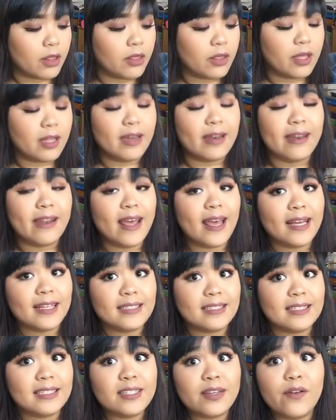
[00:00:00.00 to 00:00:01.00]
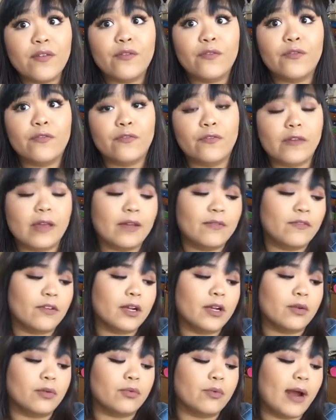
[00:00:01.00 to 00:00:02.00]
The next
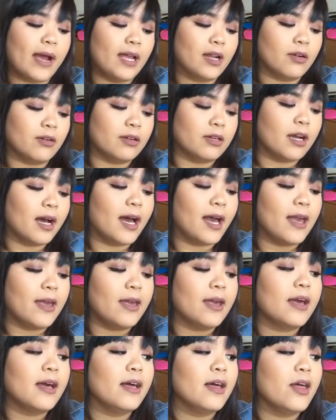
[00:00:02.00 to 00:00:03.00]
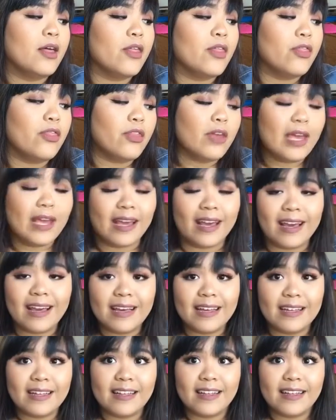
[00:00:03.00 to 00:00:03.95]
favorite ride or die thing